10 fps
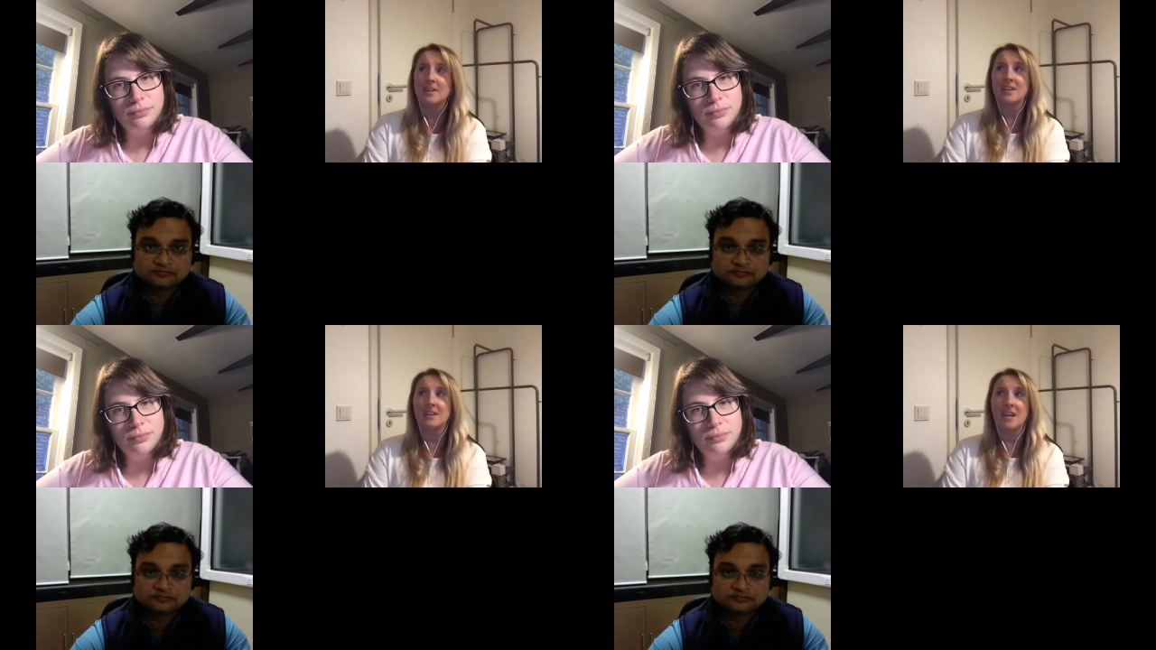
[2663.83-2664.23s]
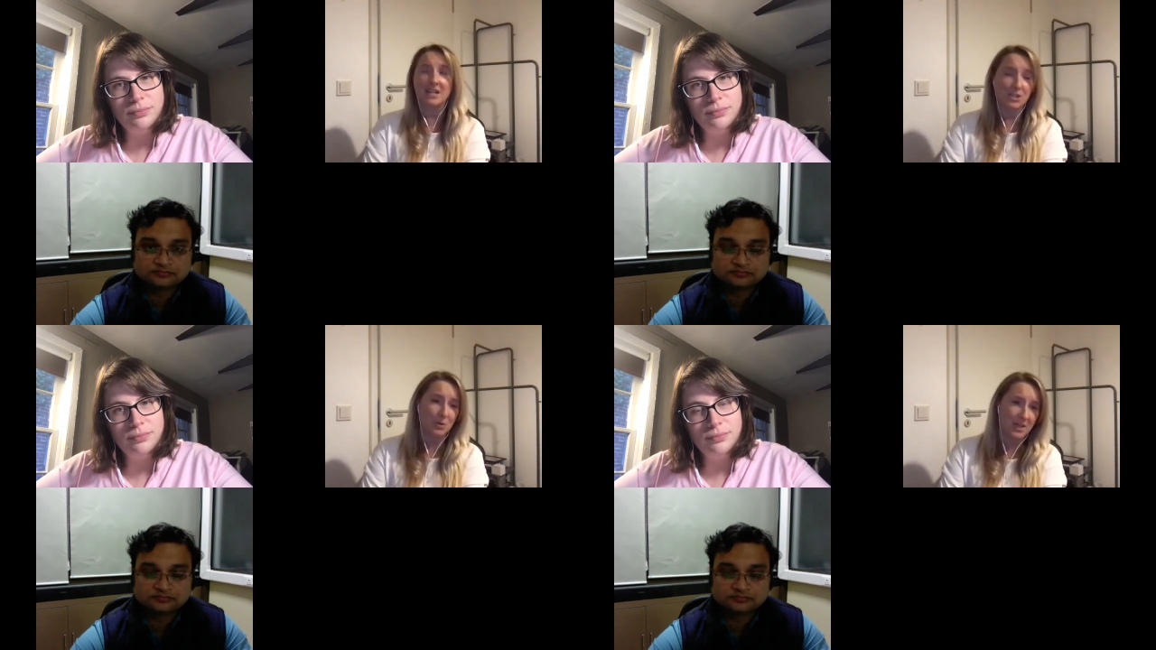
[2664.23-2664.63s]
Speaker 1: get
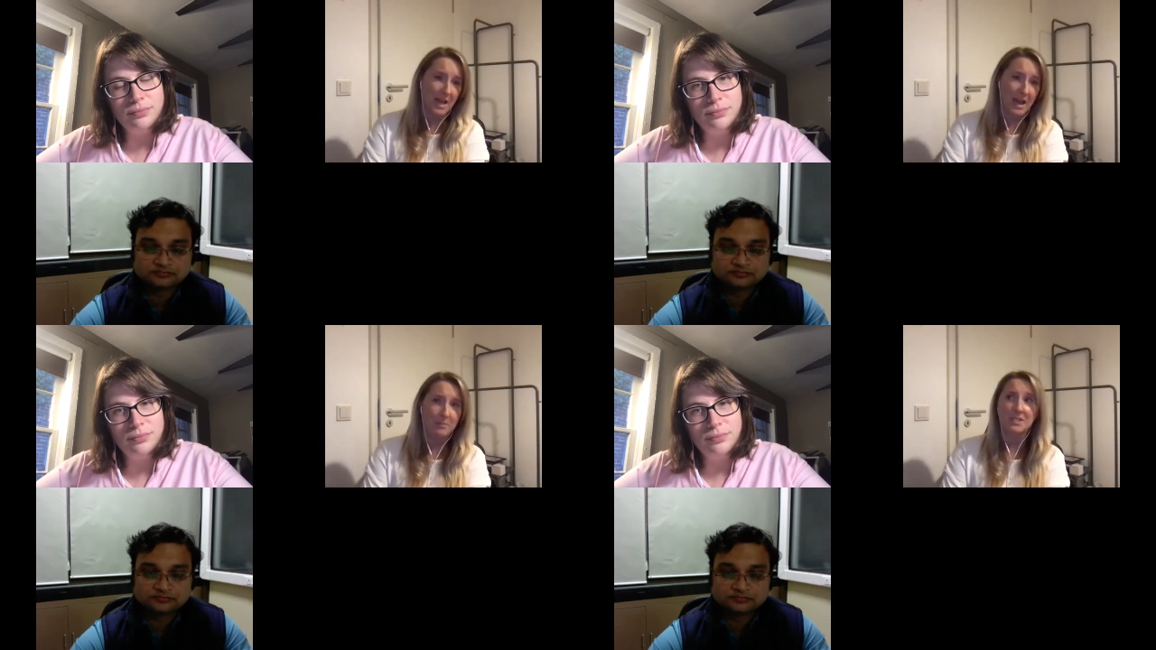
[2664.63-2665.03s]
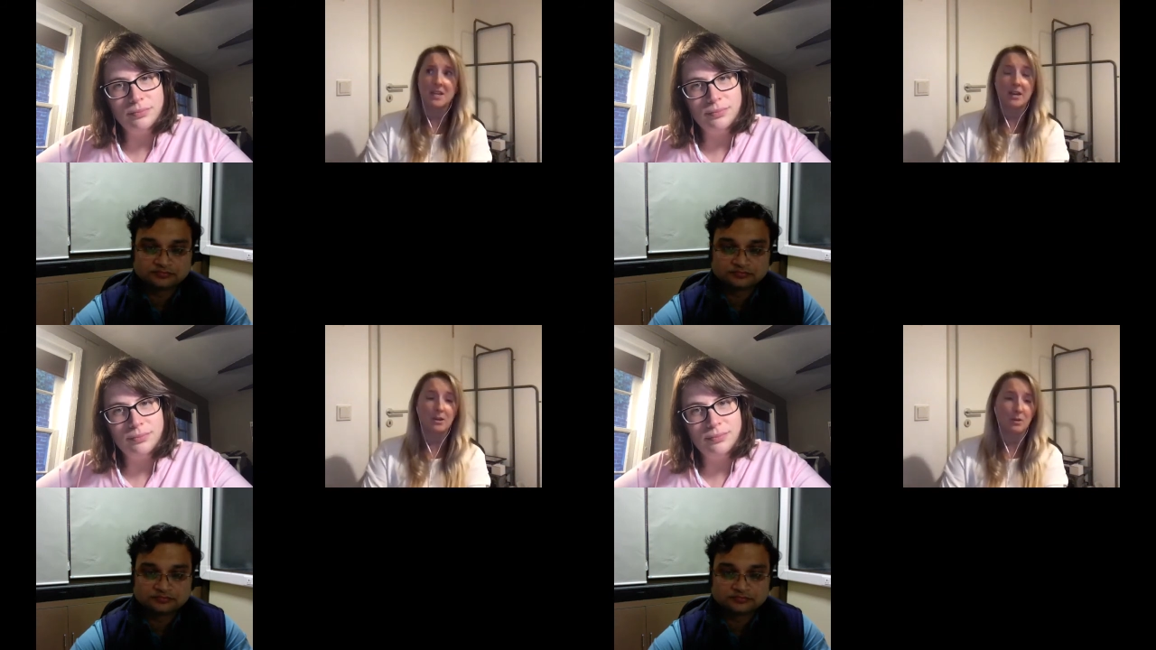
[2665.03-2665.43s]
to a lab,
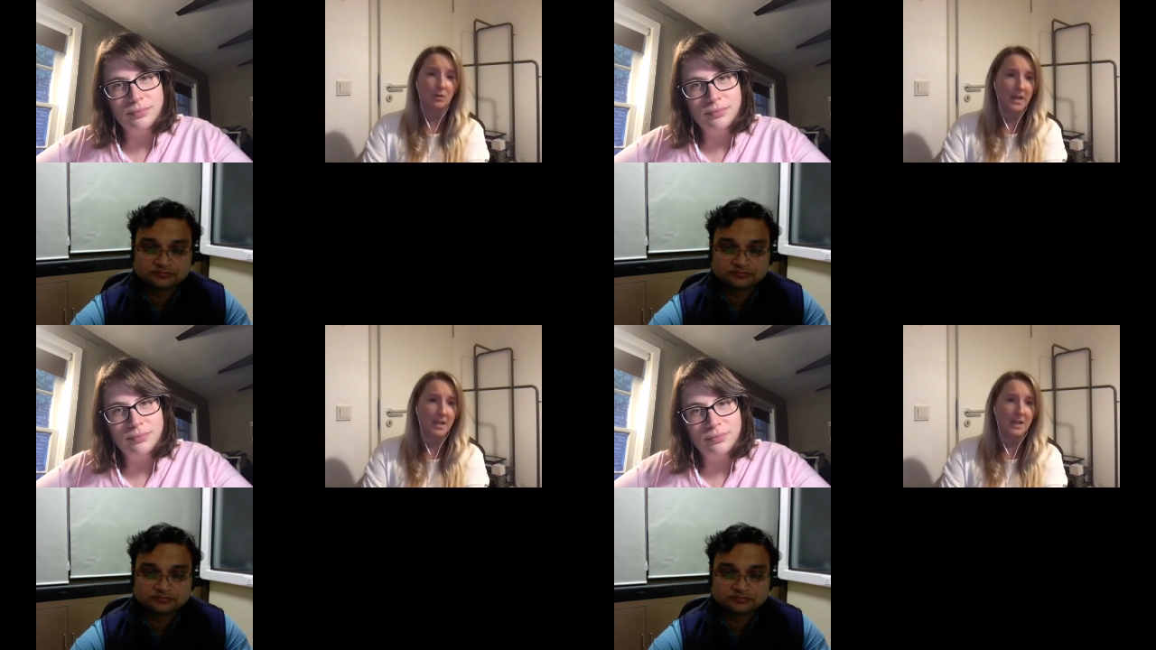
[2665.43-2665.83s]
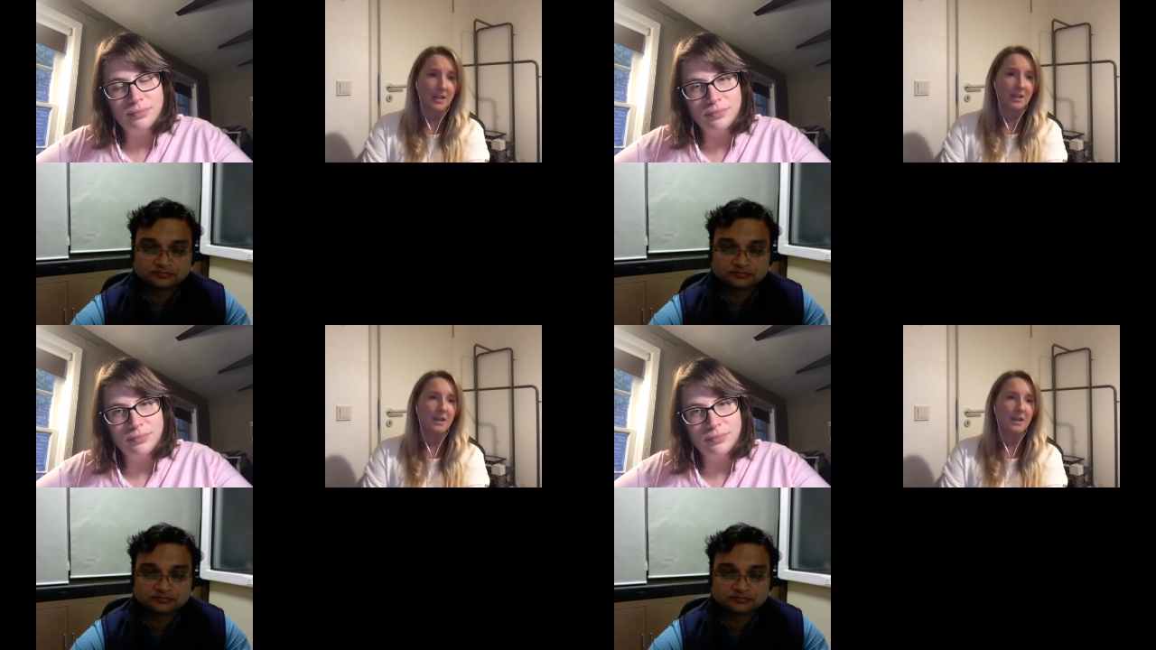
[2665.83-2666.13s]
decide you don't like it,